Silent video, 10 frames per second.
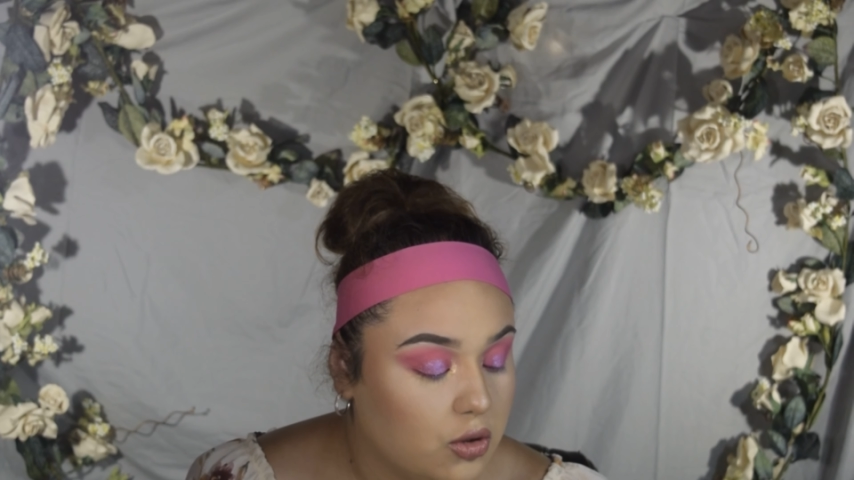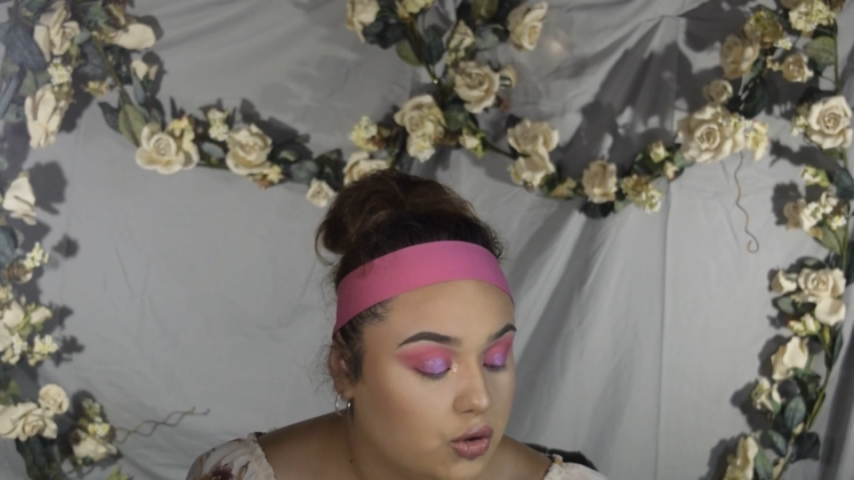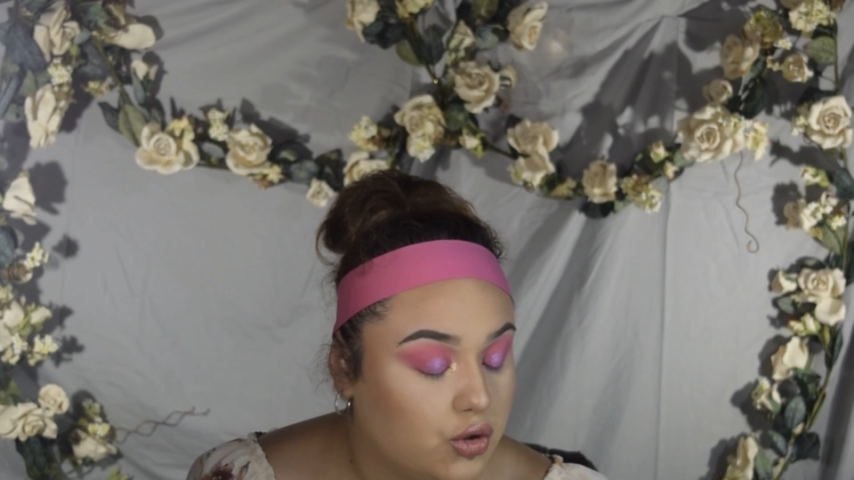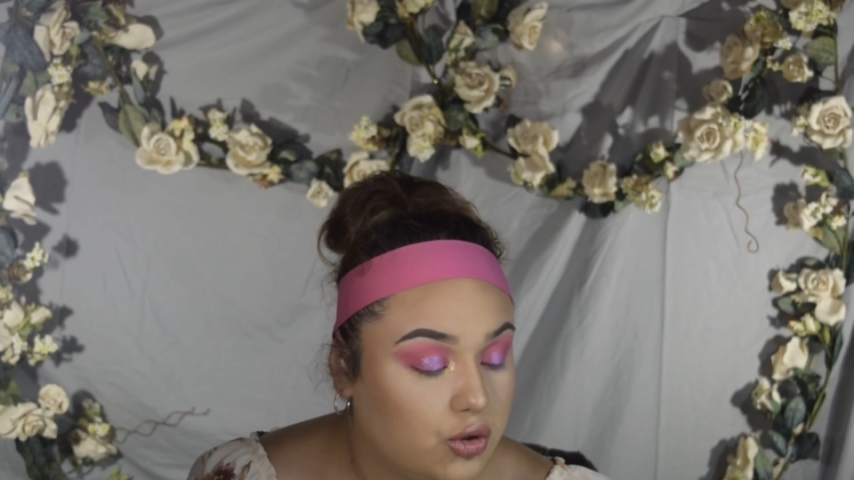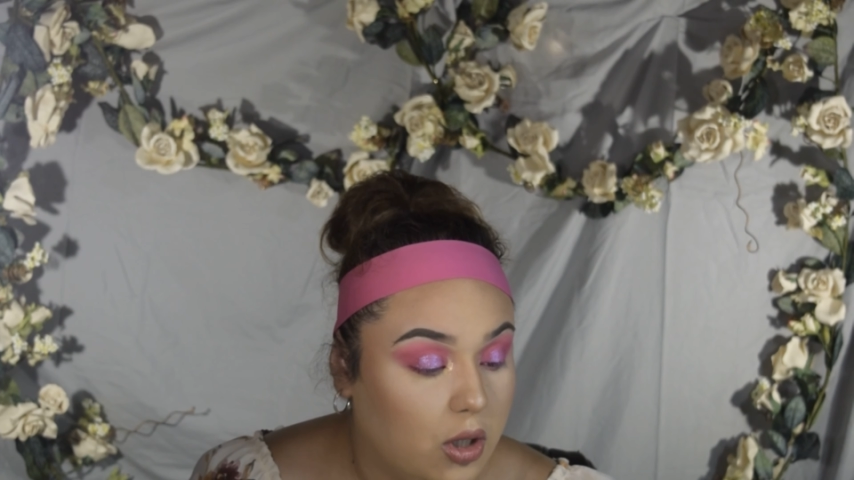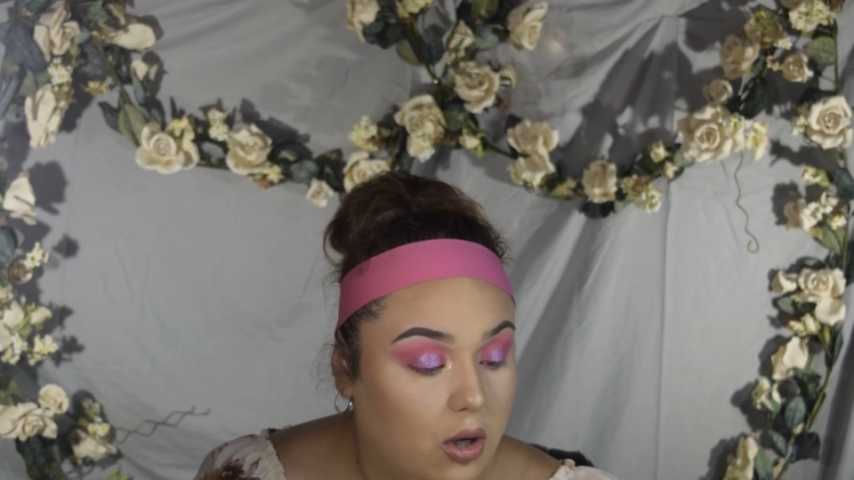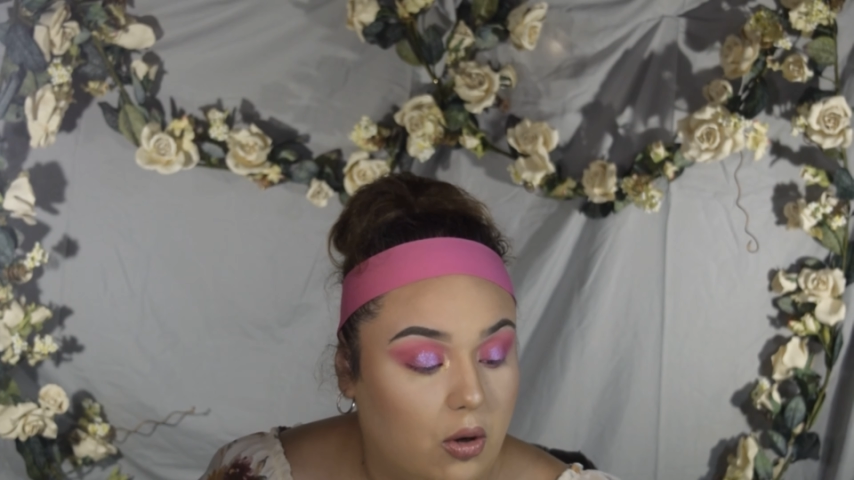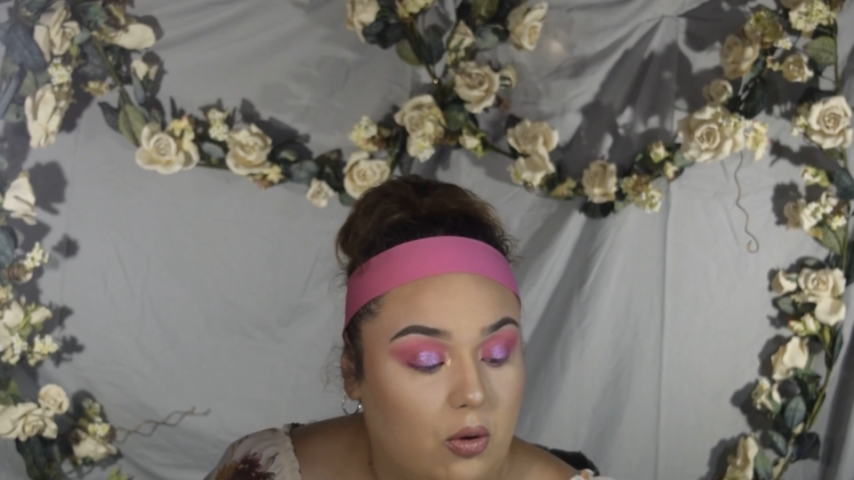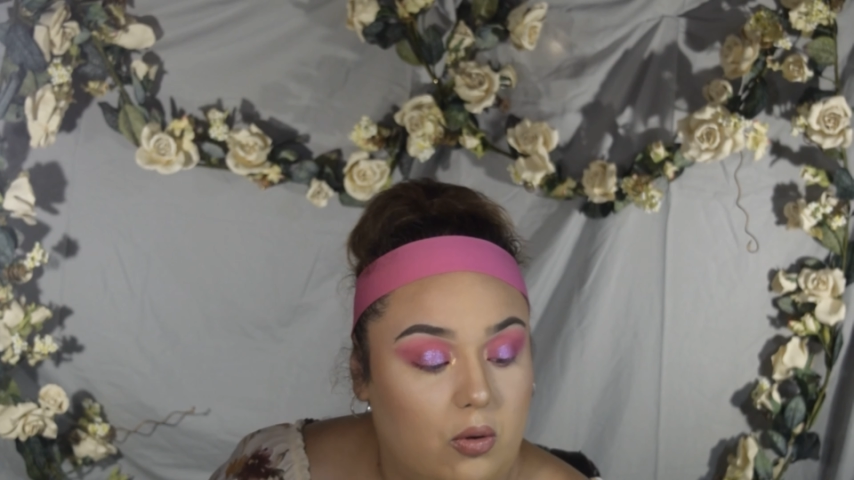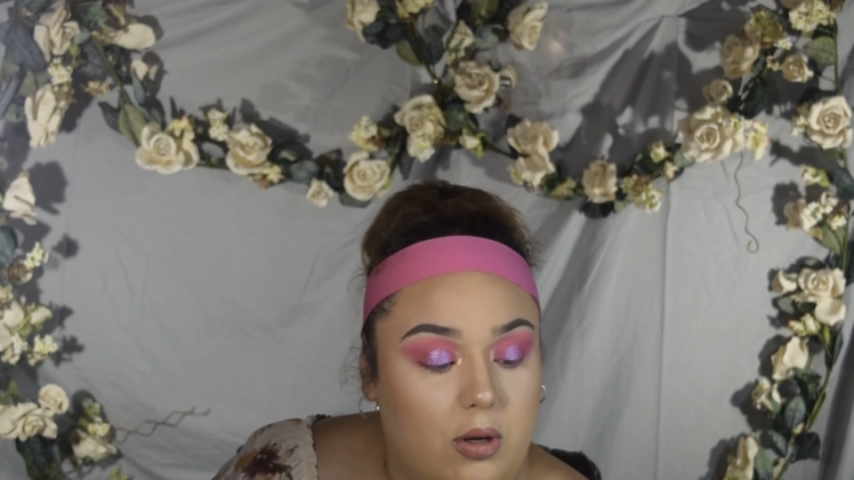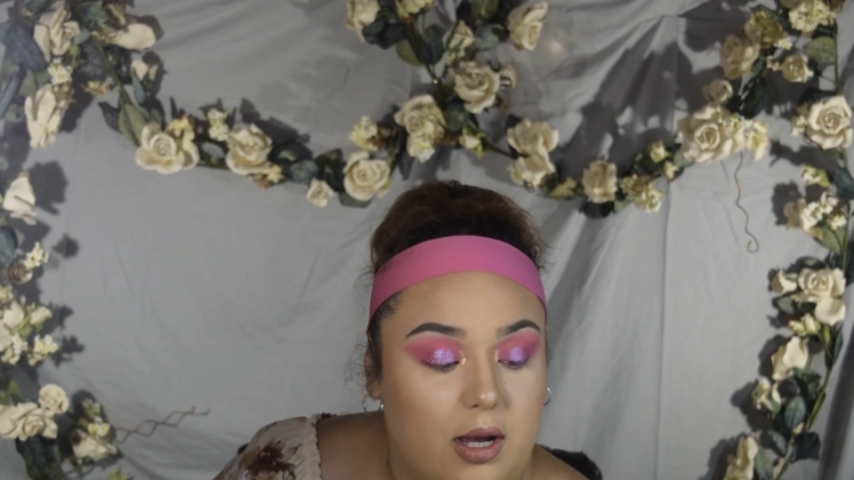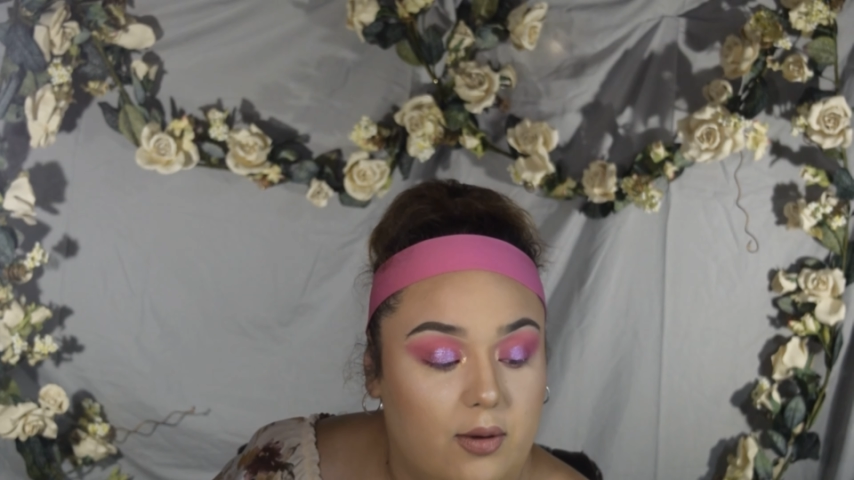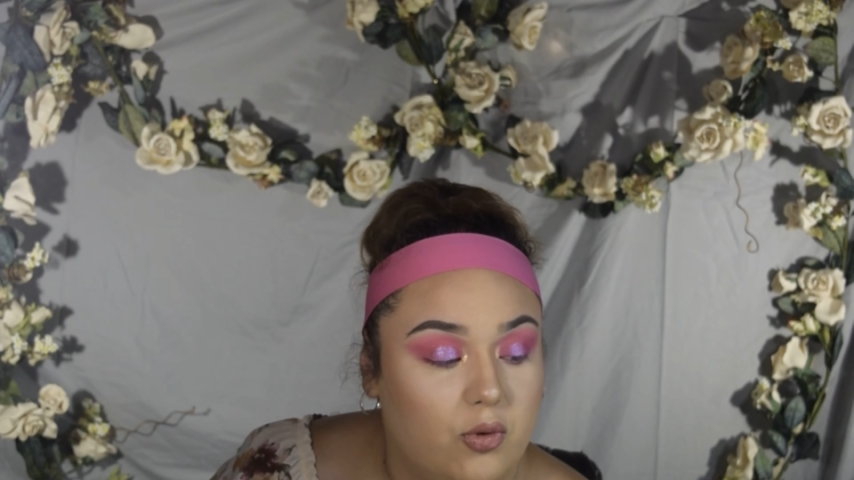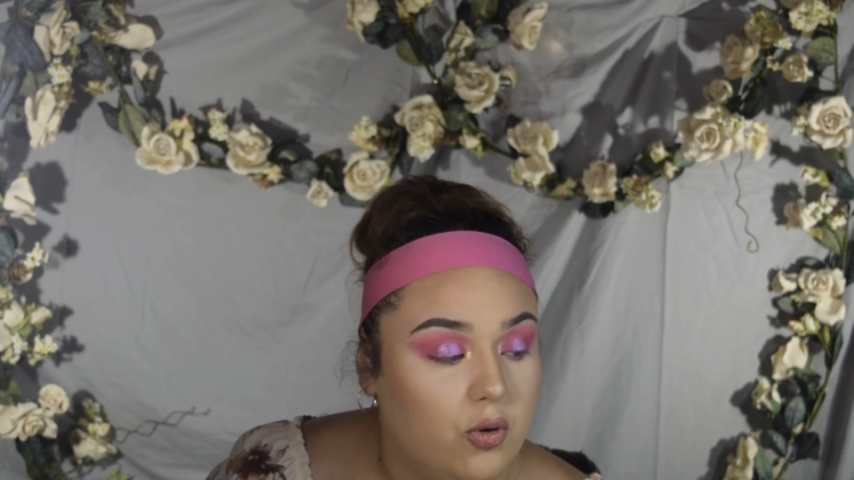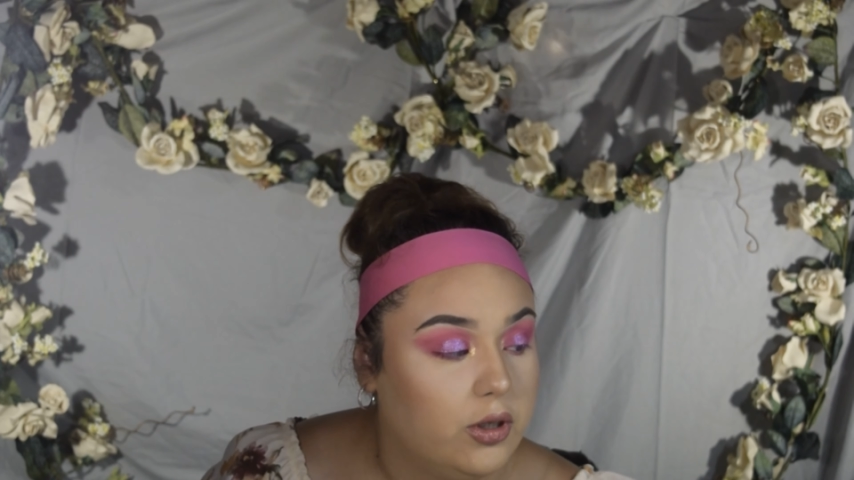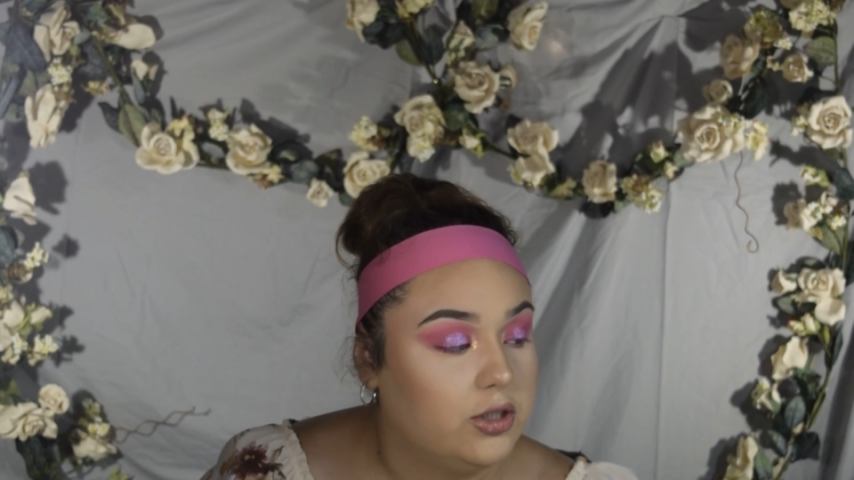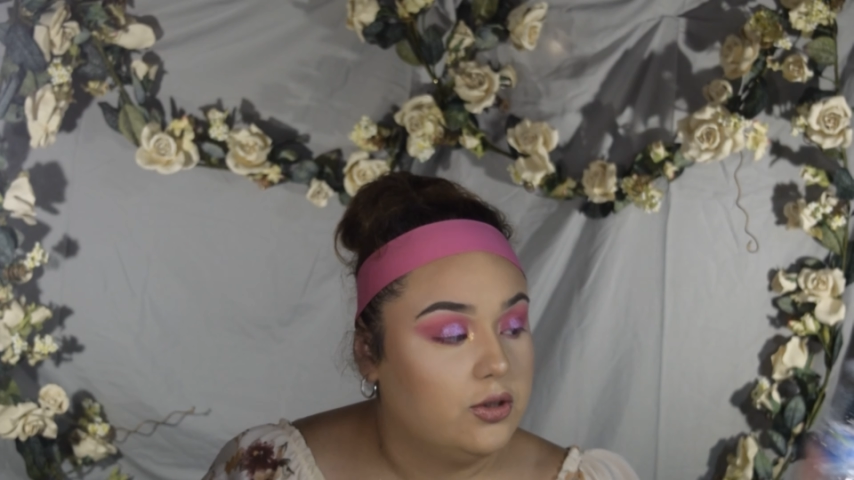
so I'm going